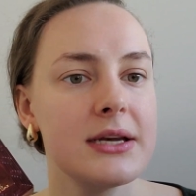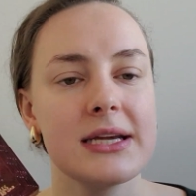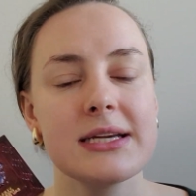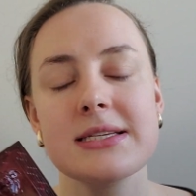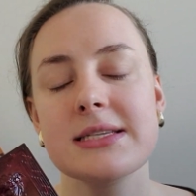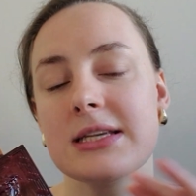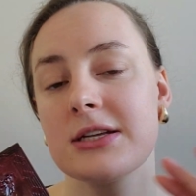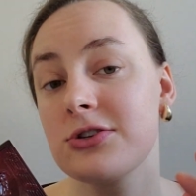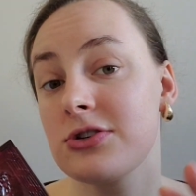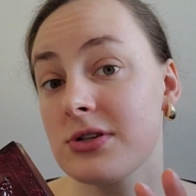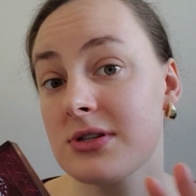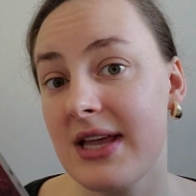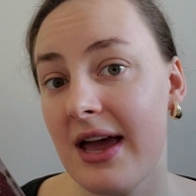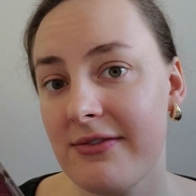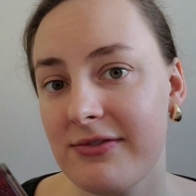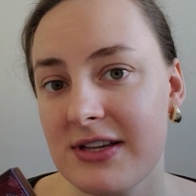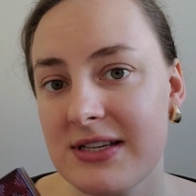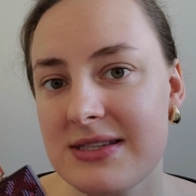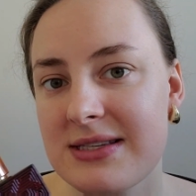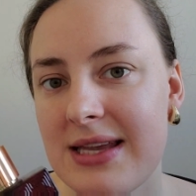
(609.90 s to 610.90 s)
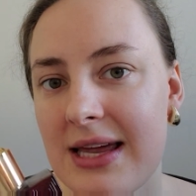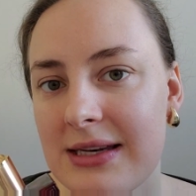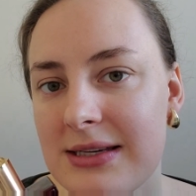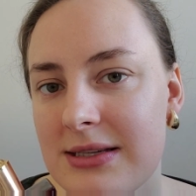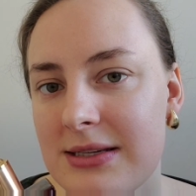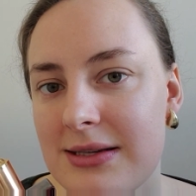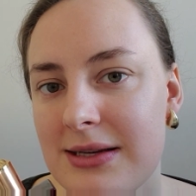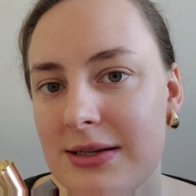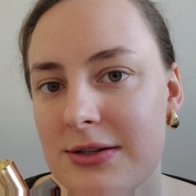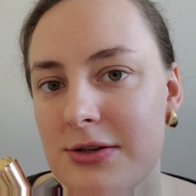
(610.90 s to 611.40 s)
very citrus heavy
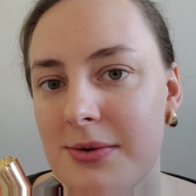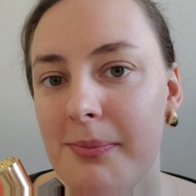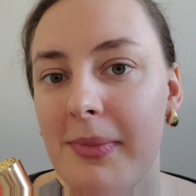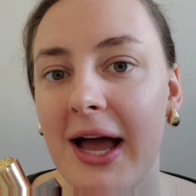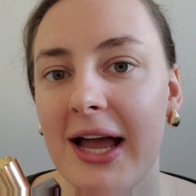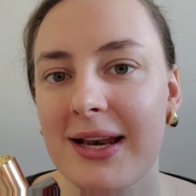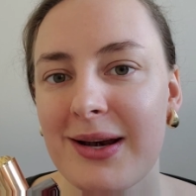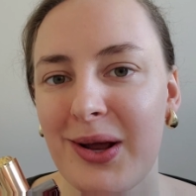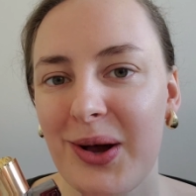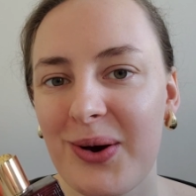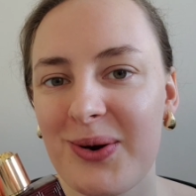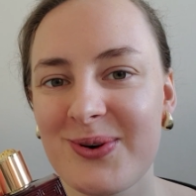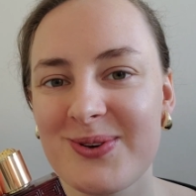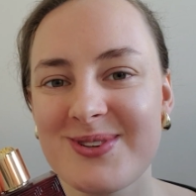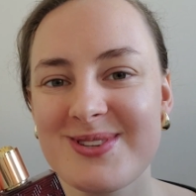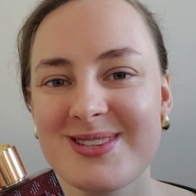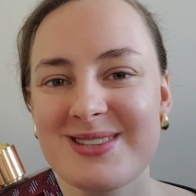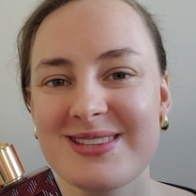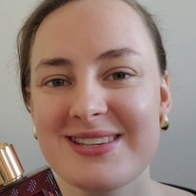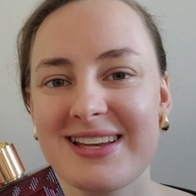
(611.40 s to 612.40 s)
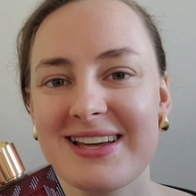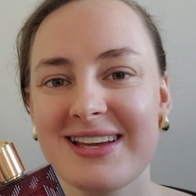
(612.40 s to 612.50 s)
scent to my nose.